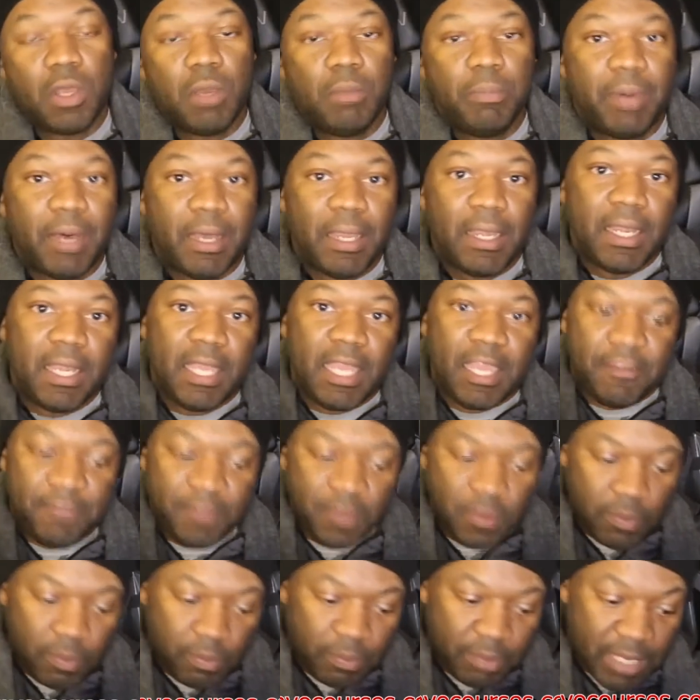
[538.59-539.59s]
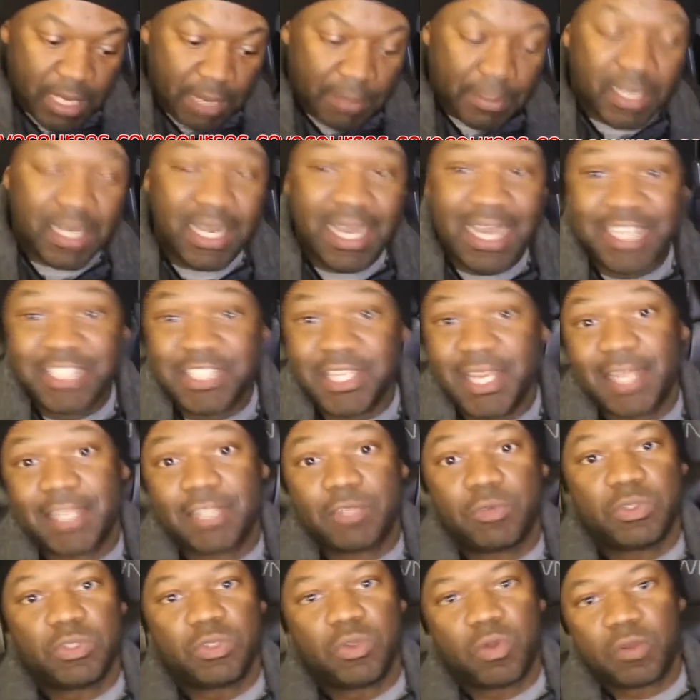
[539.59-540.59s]
But if you become a
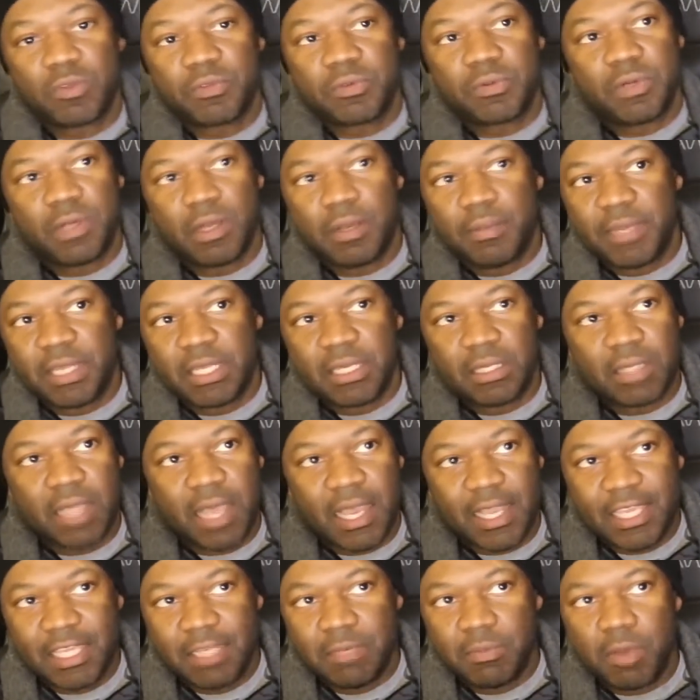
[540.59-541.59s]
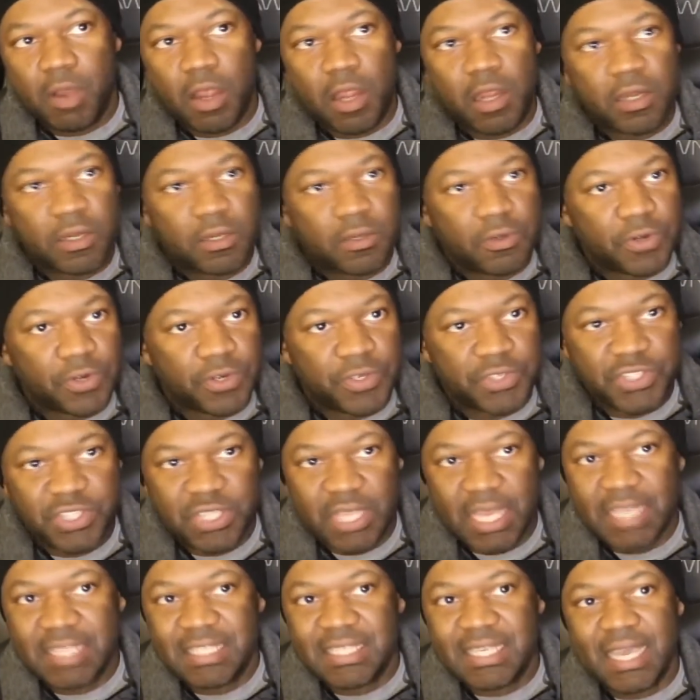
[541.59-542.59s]
contractor with Northrop Grumman, Lockheed Martin, or
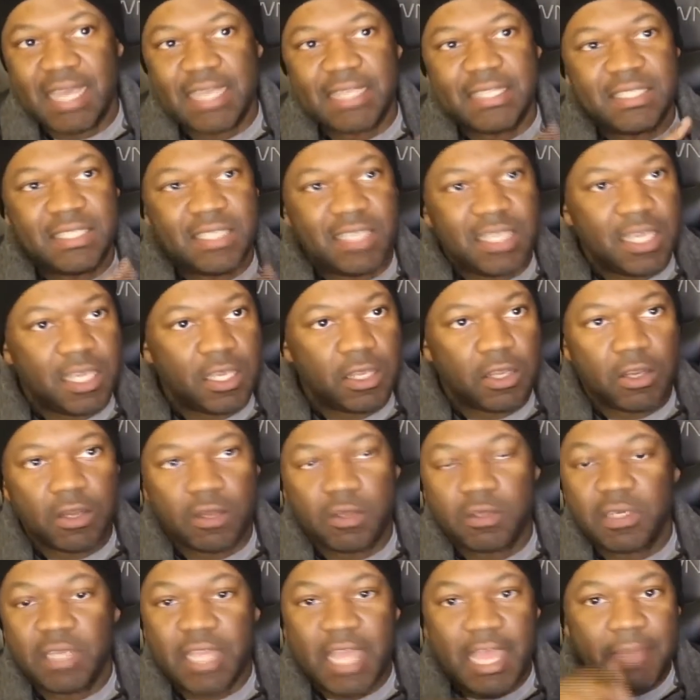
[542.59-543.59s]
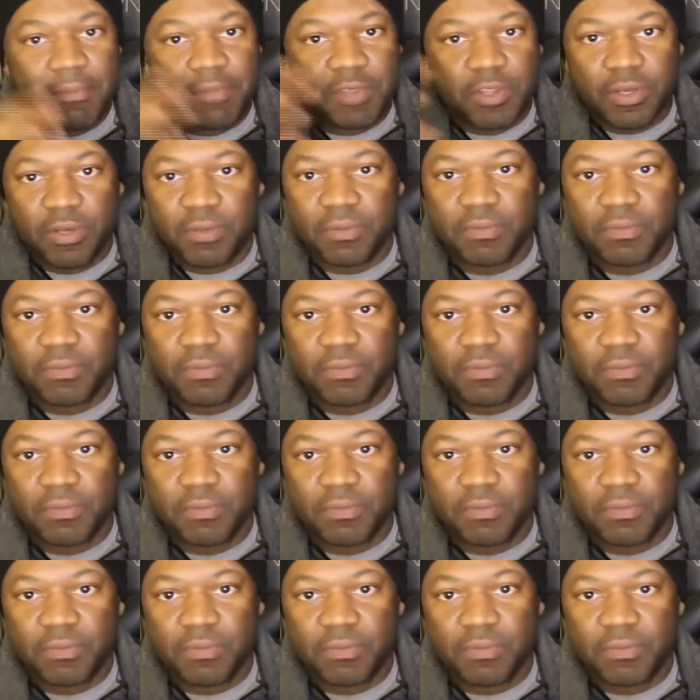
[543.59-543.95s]
SAIC, or name your